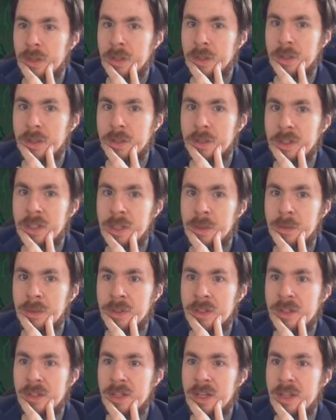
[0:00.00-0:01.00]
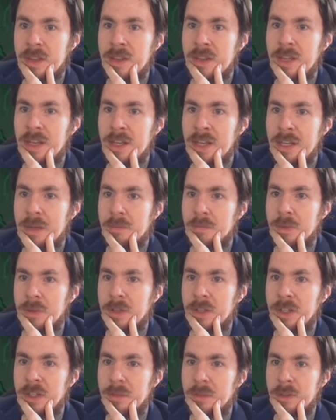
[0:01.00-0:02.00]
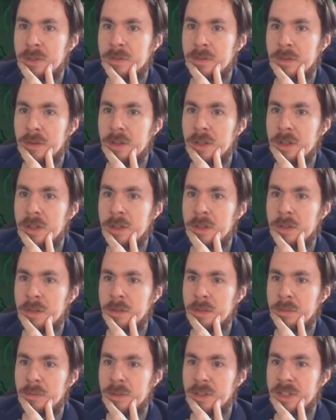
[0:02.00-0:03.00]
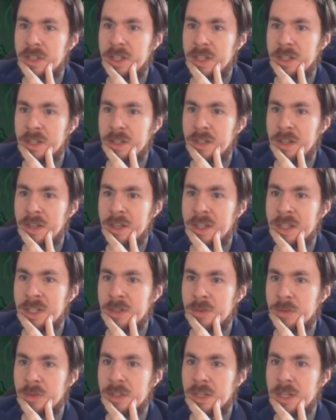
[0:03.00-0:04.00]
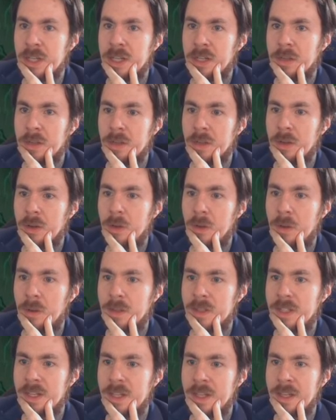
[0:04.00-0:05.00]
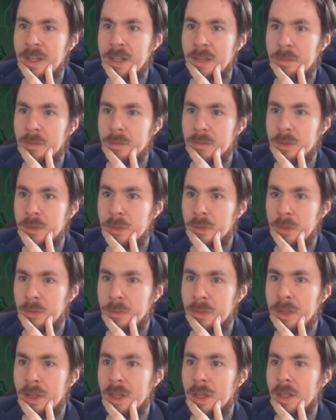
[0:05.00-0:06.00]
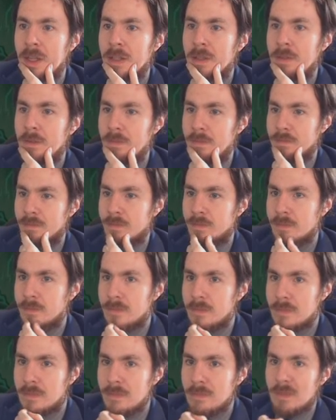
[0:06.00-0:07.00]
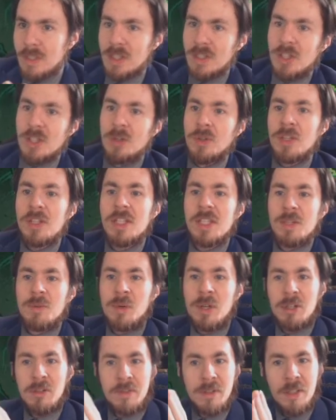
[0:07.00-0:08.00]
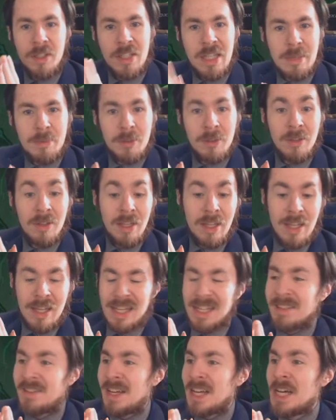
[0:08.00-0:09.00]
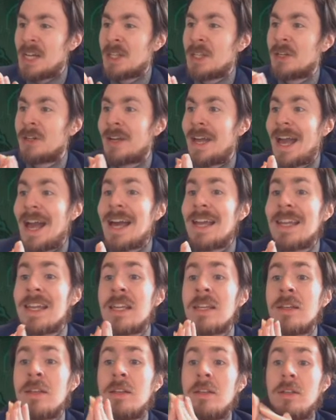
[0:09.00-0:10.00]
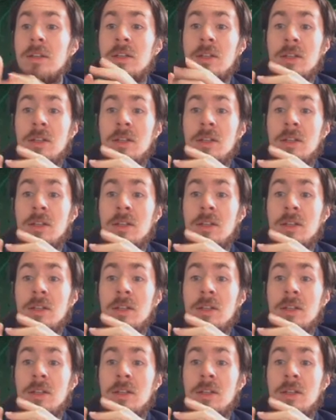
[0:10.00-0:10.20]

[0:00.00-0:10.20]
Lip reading: Okay, we'll just take that and put him over here and pretend like this was here the whole time. Cool. So this is a wonderful example of how they're adding